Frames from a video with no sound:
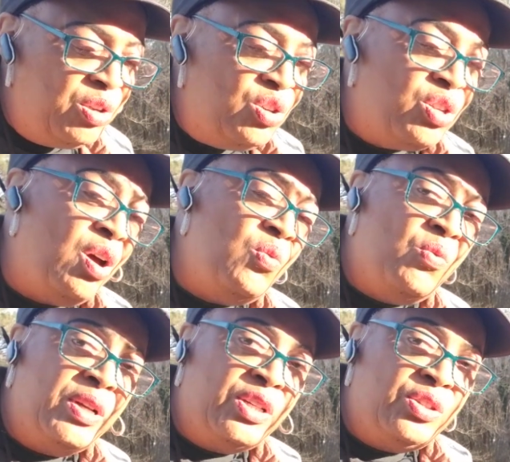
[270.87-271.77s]
You don't
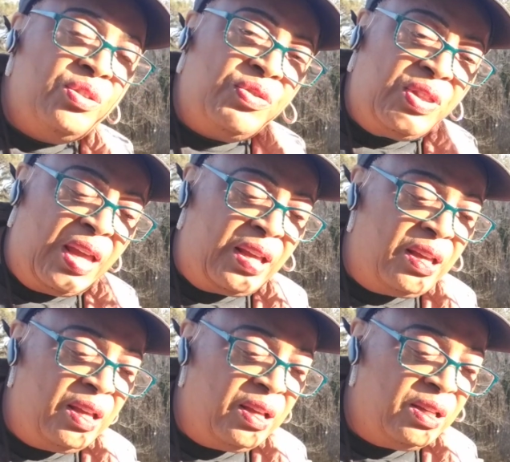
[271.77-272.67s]
want it too thick
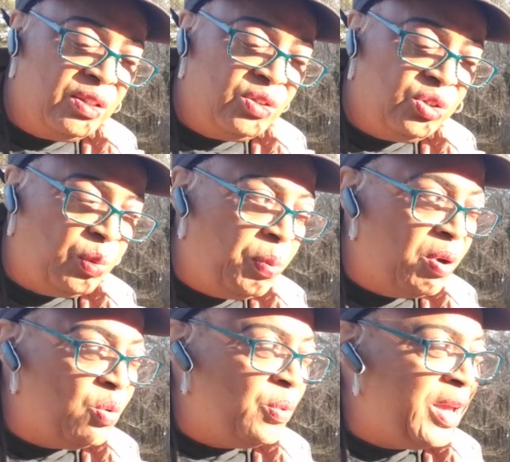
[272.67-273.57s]
to the
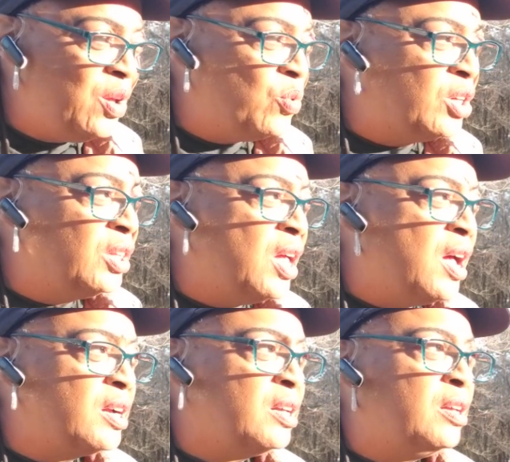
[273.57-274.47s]
point where it will
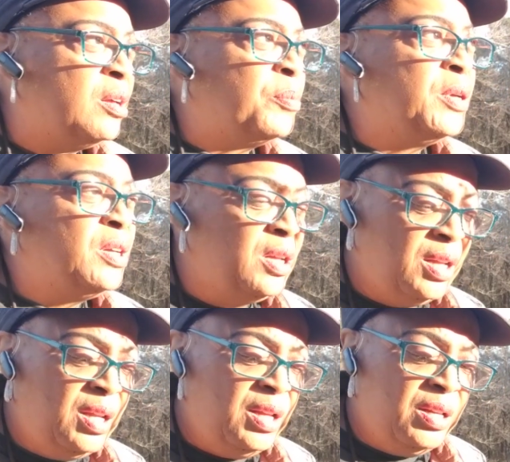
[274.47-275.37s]
clog up
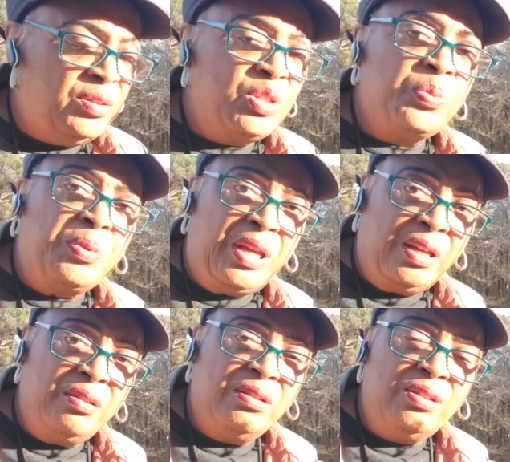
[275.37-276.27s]
the sprayer.